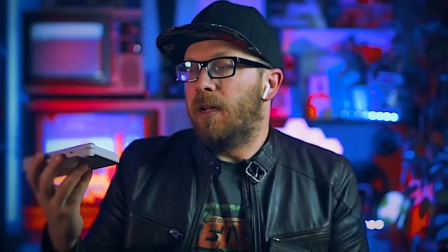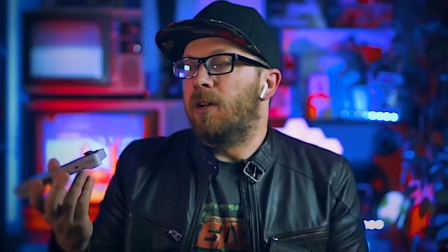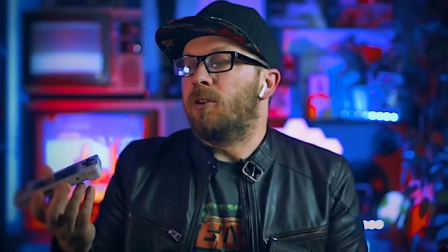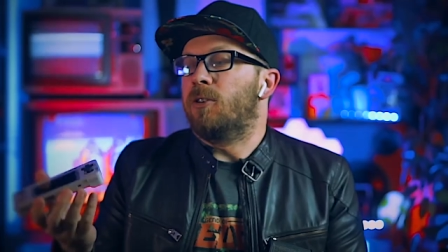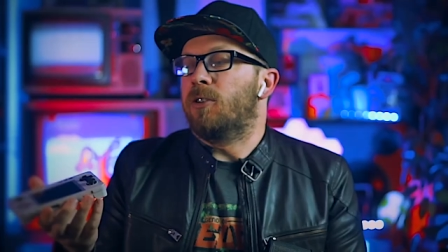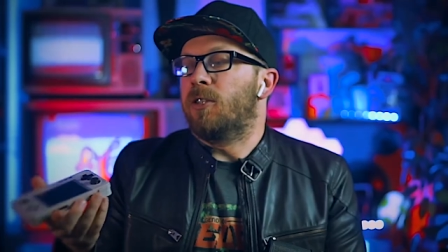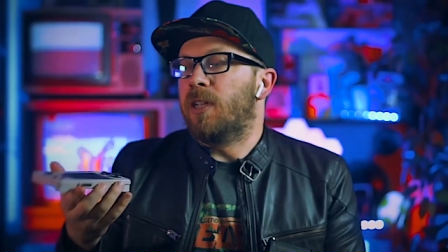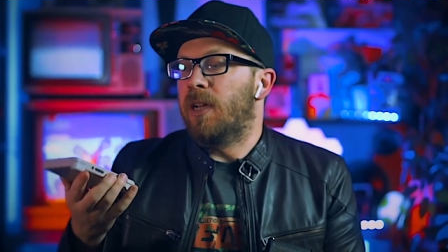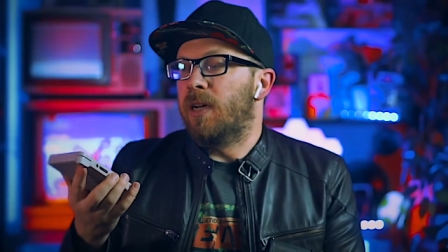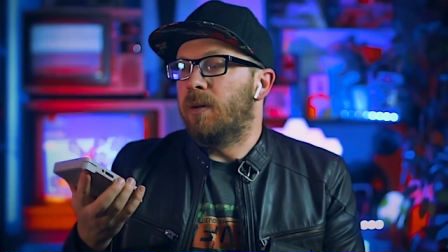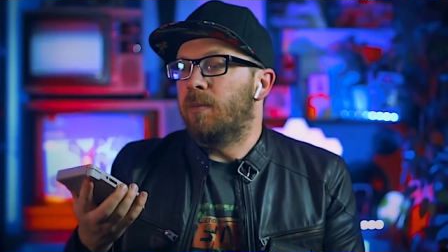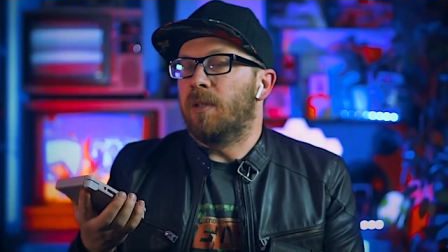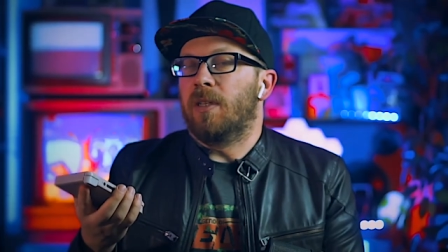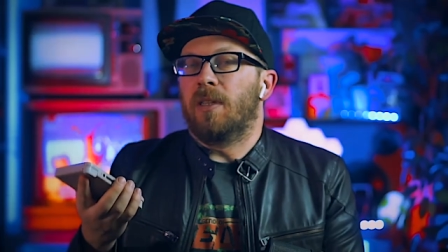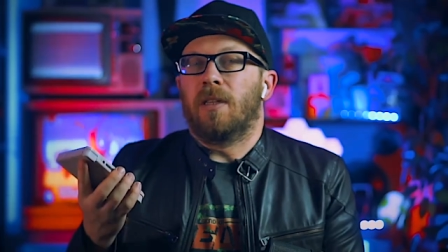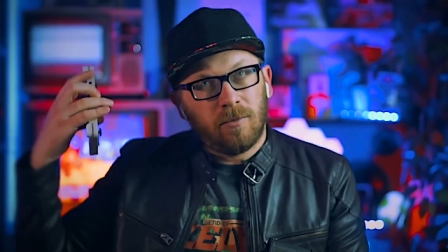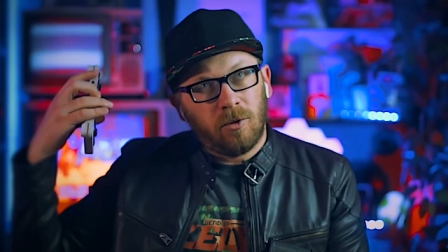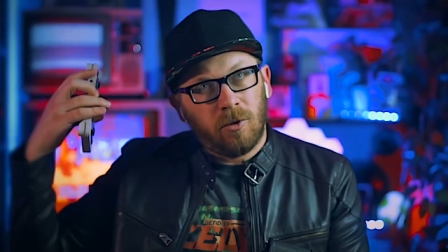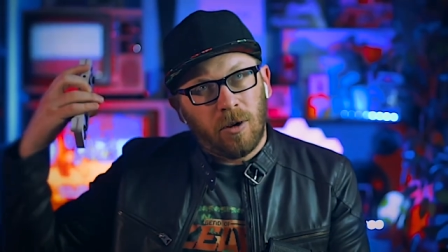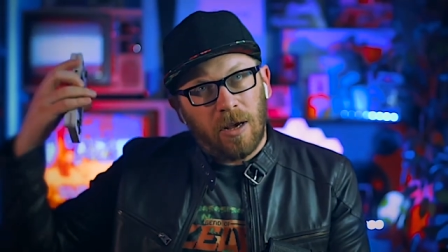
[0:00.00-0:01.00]

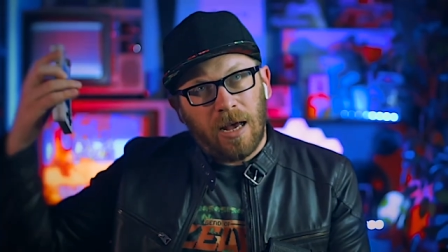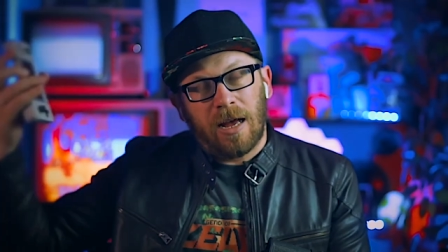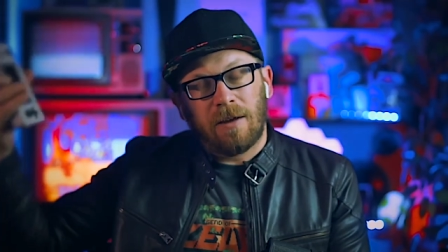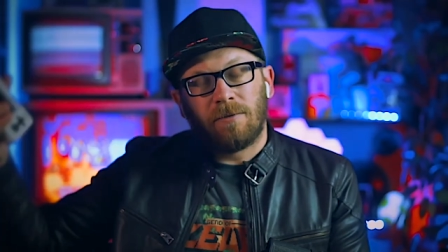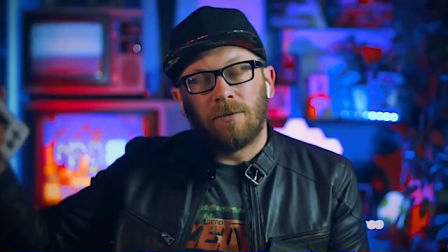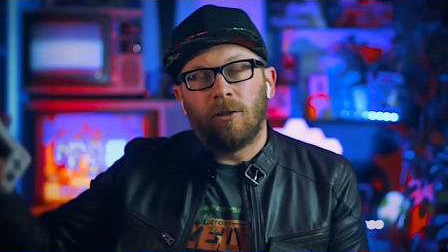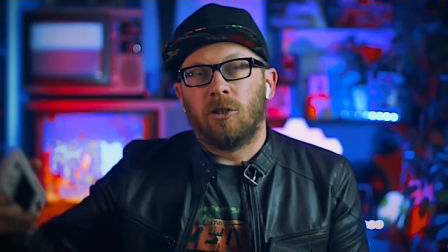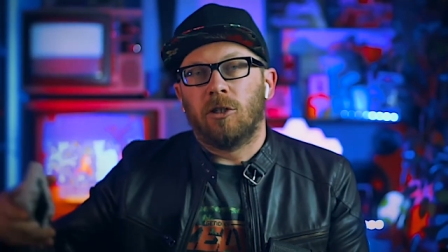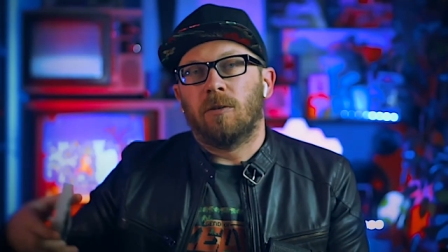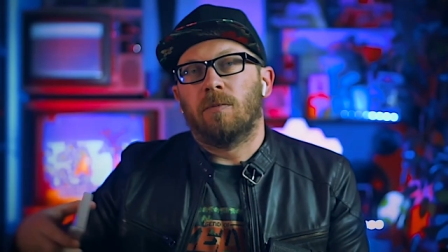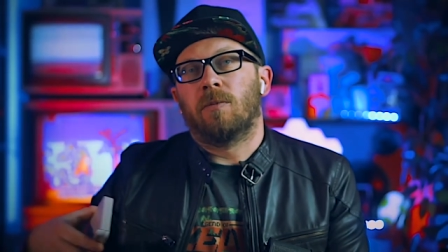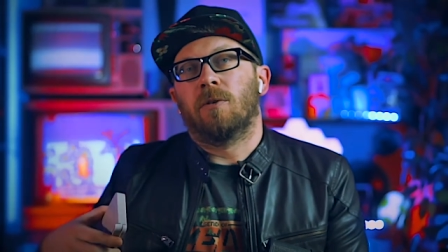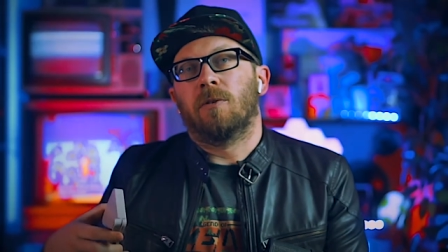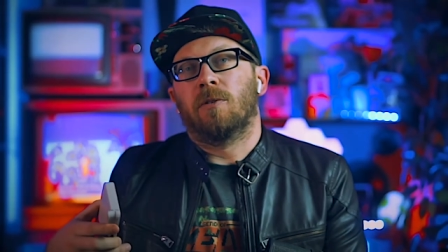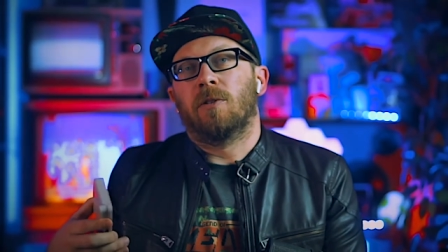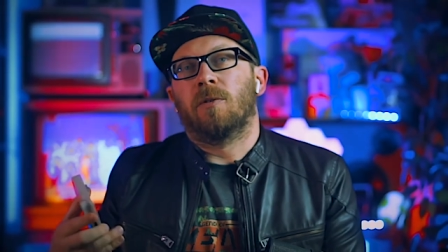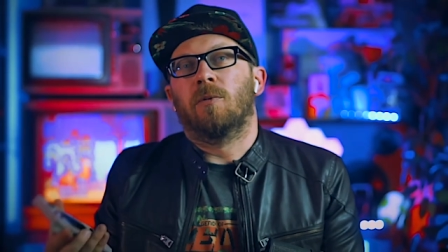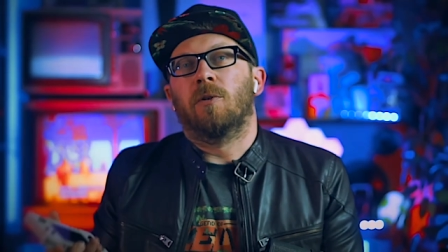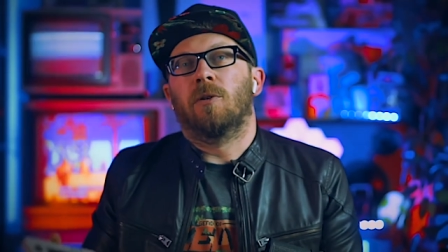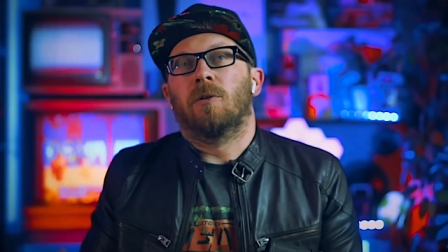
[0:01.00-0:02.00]
understandably, you have to jump
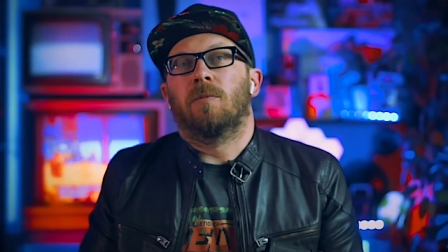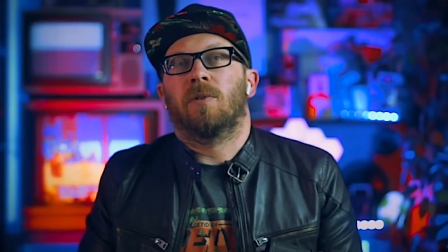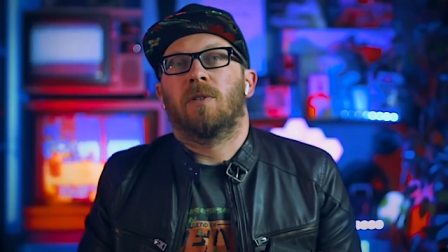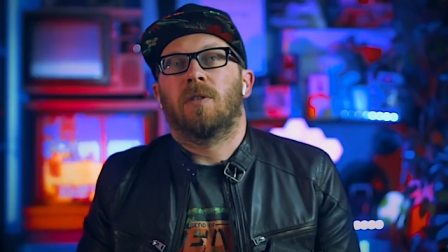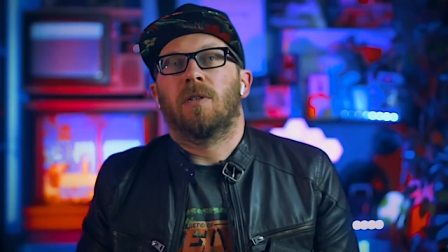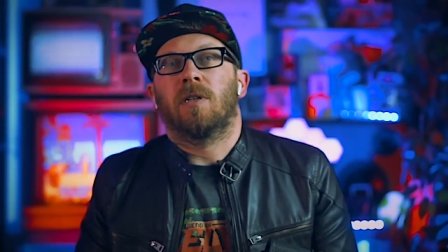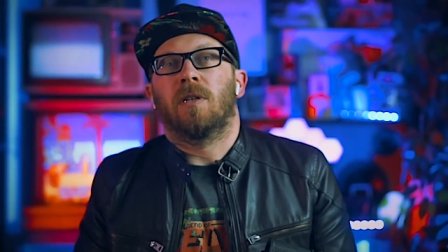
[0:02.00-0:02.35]
through some hoops